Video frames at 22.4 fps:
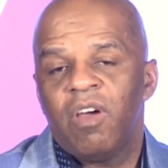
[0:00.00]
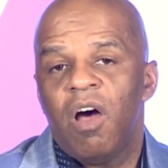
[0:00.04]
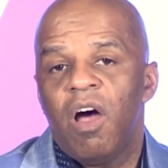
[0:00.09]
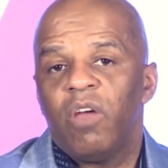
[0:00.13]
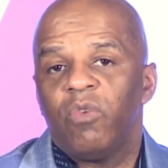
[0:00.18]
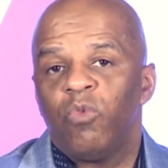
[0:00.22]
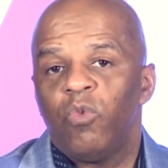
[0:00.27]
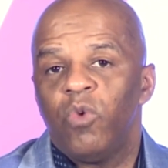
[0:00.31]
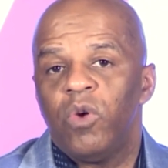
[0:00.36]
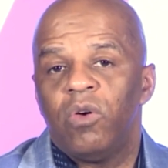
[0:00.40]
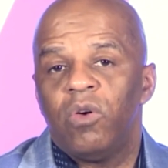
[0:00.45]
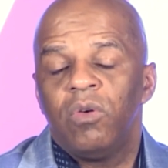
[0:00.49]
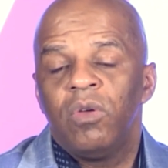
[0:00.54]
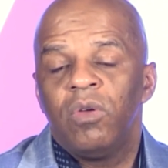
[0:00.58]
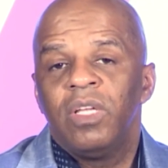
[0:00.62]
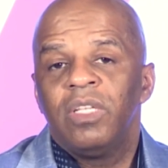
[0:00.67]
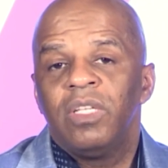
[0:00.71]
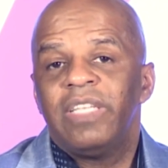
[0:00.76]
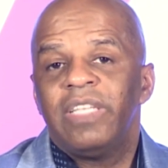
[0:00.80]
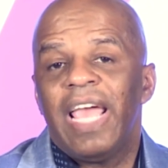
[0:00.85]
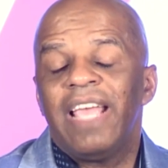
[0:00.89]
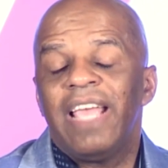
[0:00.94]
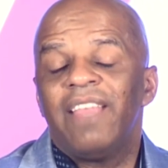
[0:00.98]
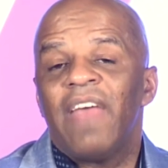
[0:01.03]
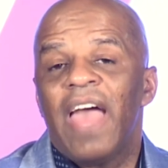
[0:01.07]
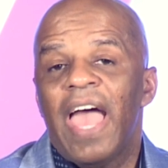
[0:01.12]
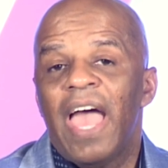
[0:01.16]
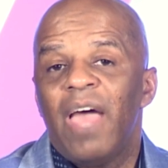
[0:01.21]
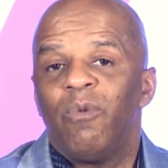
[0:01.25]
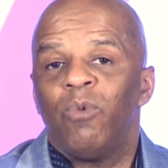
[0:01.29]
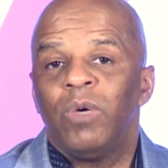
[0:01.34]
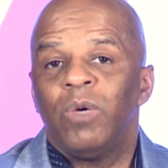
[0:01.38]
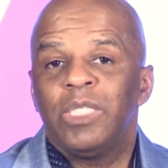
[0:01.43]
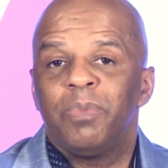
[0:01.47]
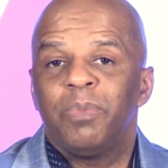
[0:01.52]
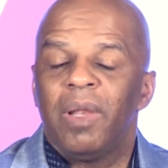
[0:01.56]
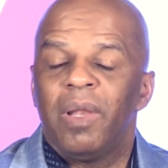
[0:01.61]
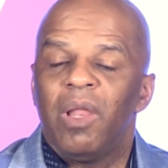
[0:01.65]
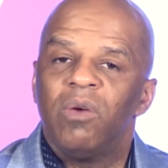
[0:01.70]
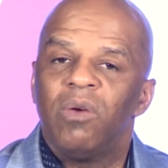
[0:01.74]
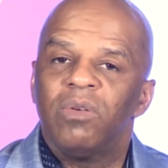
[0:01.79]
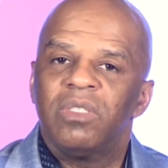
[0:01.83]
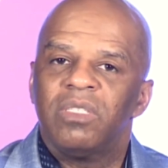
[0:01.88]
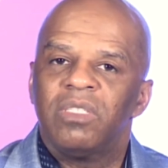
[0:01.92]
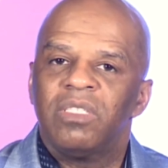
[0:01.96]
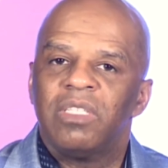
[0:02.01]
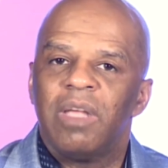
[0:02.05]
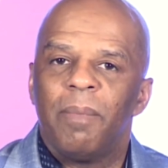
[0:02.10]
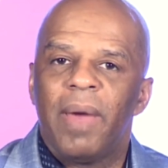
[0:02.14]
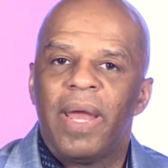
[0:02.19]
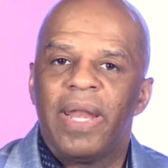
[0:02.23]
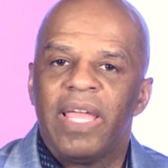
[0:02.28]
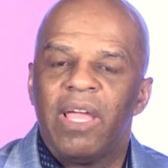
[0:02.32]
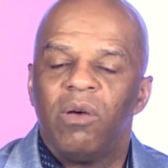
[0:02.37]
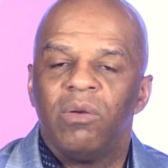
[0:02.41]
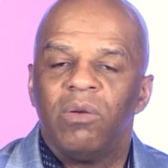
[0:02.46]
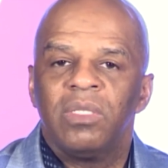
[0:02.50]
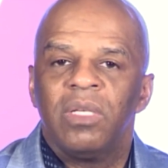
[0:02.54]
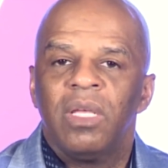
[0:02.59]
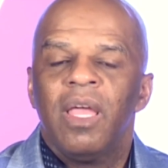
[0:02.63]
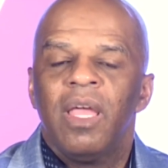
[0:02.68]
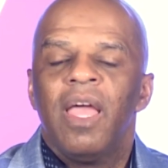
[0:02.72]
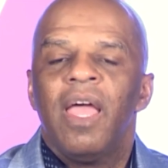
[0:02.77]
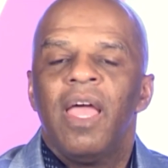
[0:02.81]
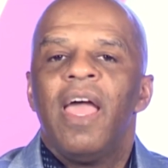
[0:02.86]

God will take that which belongs to somebody else